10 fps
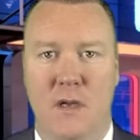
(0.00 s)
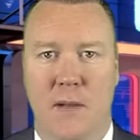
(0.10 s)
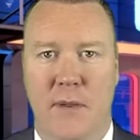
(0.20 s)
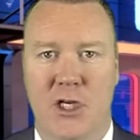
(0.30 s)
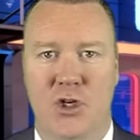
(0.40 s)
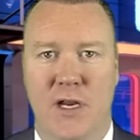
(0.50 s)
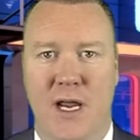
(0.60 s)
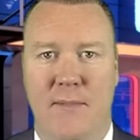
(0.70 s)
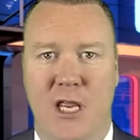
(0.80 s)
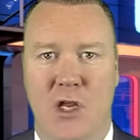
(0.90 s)
And make sure you
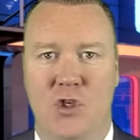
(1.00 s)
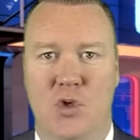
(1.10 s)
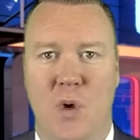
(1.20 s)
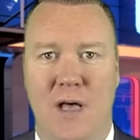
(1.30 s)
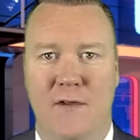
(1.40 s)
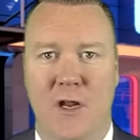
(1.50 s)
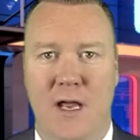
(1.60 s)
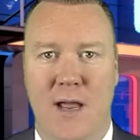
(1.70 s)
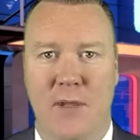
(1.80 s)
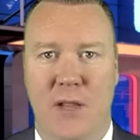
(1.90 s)
get on my huge
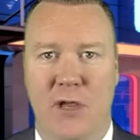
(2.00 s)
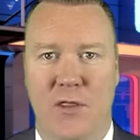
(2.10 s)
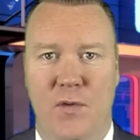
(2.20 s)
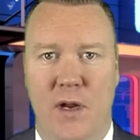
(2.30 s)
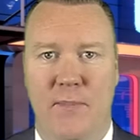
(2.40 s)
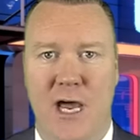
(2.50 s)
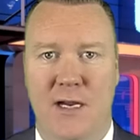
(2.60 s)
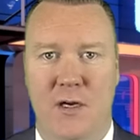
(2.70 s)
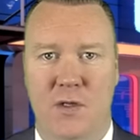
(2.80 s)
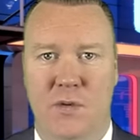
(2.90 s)
12-unit MLB
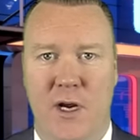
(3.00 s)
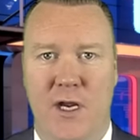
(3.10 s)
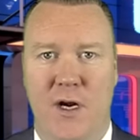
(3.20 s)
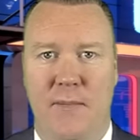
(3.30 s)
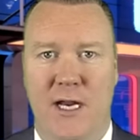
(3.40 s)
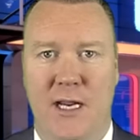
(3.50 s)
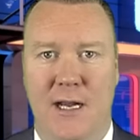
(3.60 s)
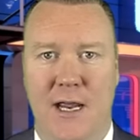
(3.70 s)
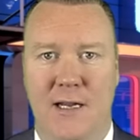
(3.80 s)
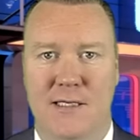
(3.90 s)
3-pack. goes right here Monday
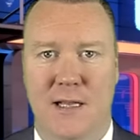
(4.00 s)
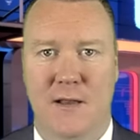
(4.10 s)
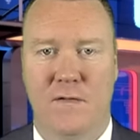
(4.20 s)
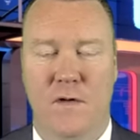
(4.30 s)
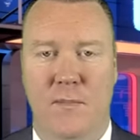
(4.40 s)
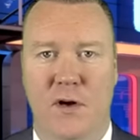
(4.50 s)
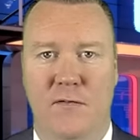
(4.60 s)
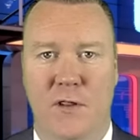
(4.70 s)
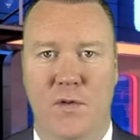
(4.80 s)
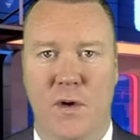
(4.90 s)
night as I look for a
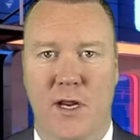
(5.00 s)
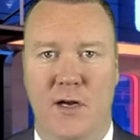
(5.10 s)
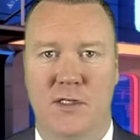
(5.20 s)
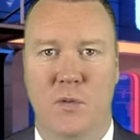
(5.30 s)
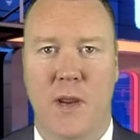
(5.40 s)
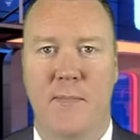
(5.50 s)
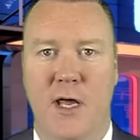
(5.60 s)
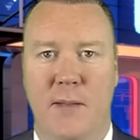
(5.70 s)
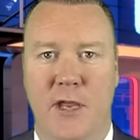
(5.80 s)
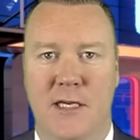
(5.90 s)
perfect 3-0 sweep
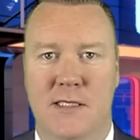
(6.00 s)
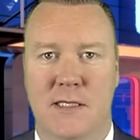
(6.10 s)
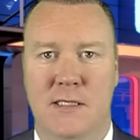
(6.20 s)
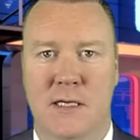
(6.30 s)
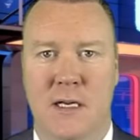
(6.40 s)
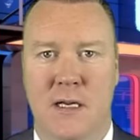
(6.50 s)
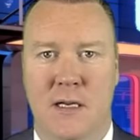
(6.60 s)
on the bases.